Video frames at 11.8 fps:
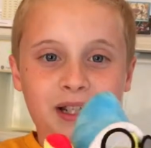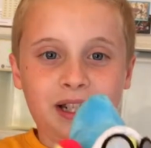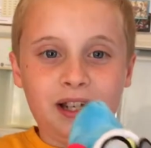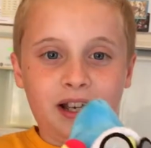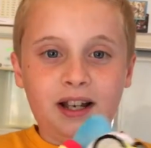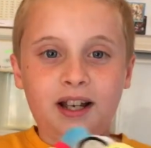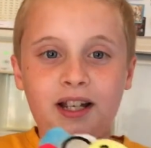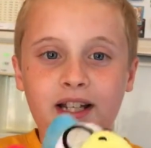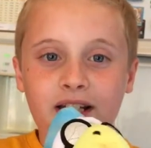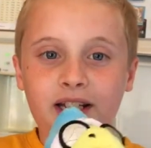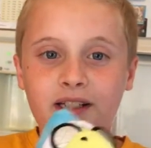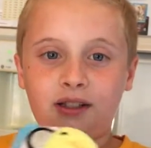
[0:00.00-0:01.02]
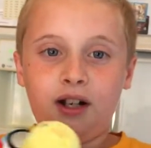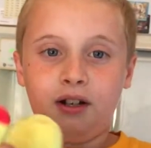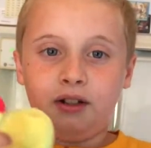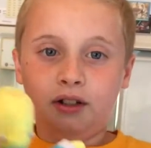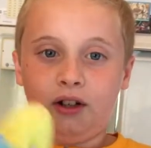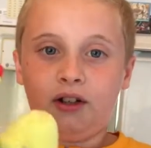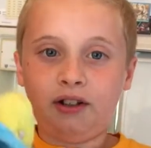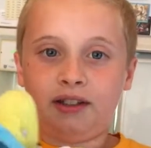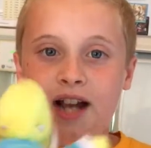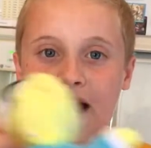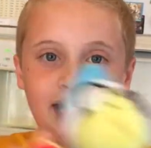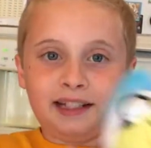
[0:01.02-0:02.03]
he he's a nerd,
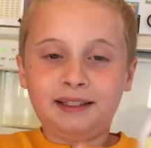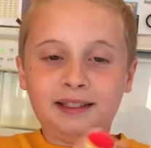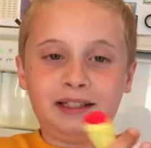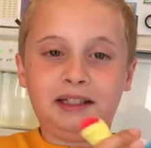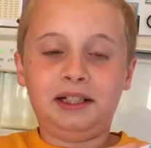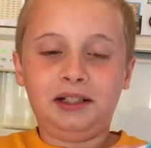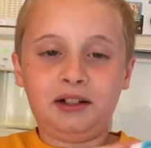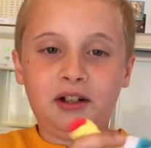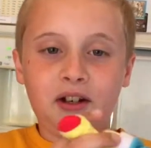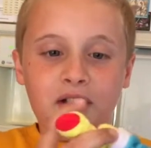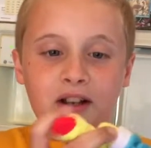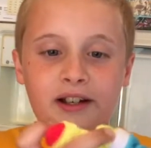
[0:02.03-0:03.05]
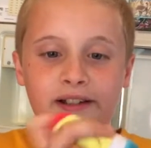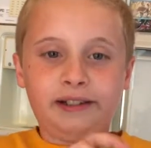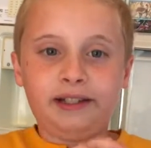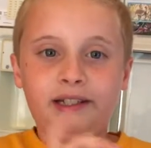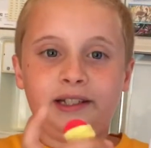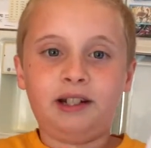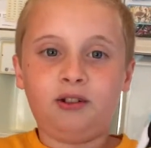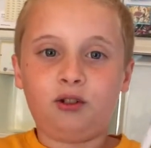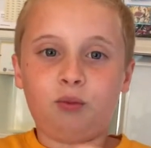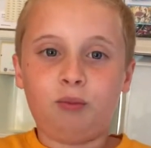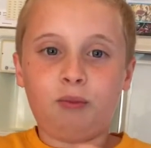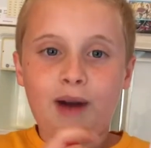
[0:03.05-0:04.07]
science geek, and he
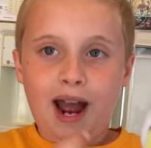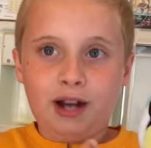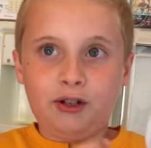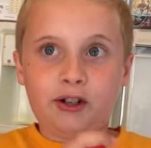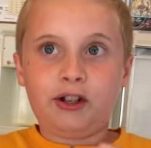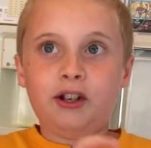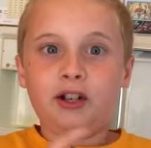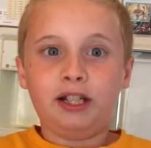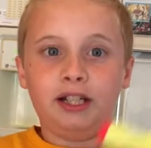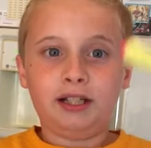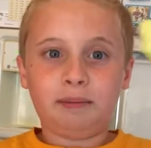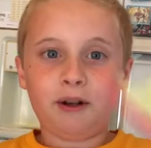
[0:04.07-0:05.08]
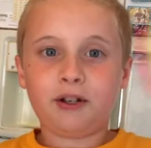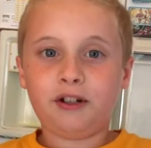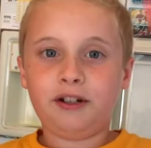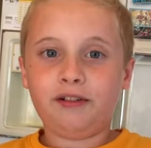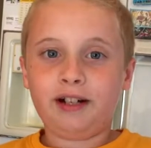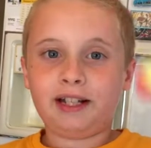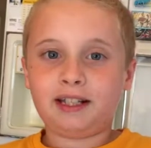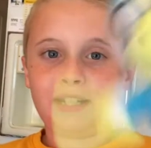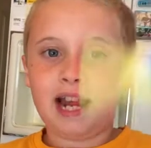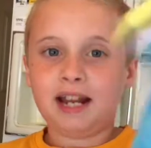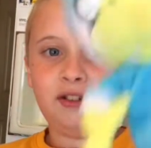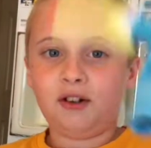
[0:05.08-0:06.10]
knows magic. He especially likes
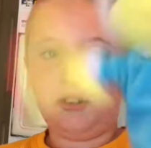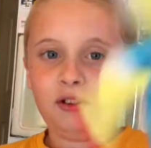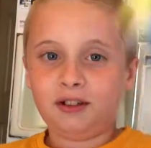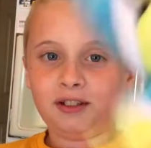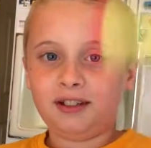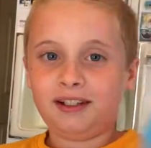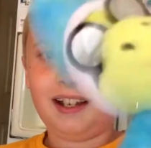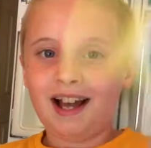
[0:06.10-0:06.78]
Ken dolls.